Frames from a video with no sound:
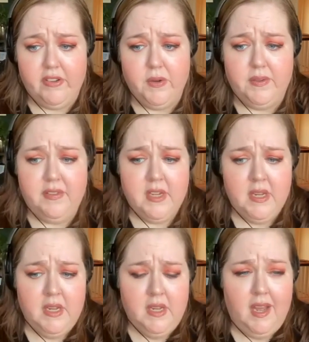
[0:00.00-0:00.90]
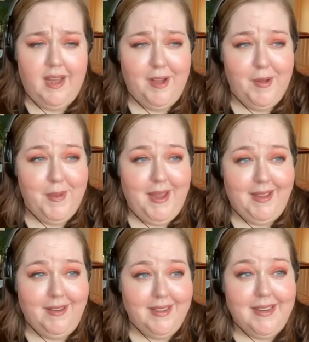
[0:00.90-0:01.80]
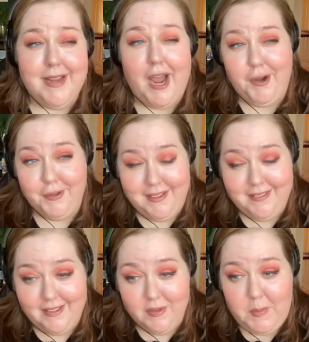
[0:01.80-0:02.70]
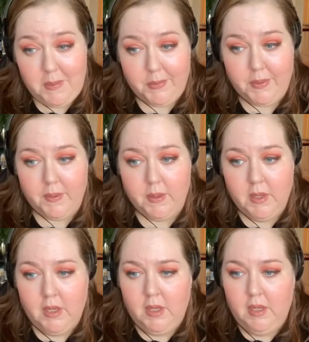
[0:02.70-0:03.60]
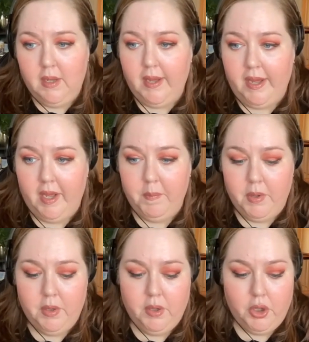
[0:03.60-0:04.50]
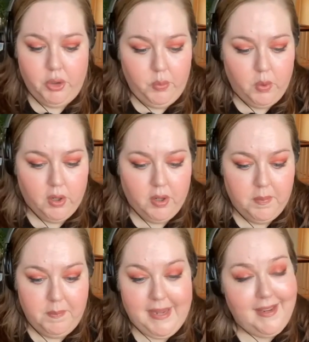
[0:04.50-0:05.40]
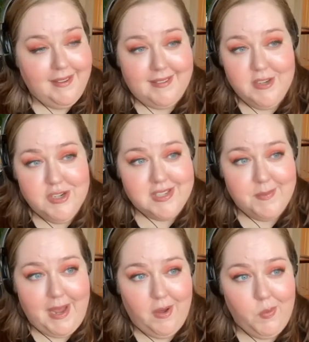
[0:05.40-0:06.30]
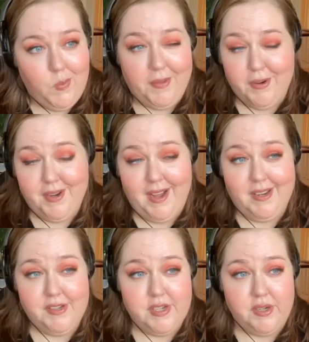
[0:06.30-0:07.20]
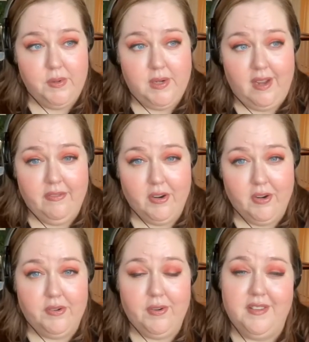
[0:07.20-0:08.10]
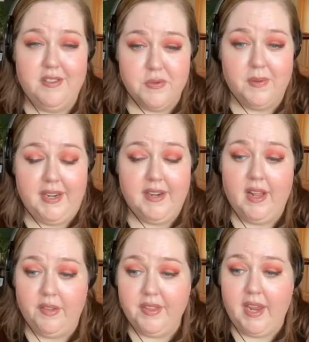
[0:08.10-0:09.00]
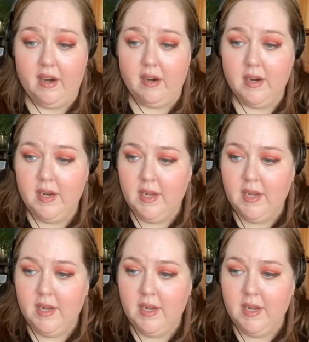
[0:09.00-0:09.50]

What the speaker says: folks, and entirely cis people, who were making decisions about whether or not to cover transition-related healthcare.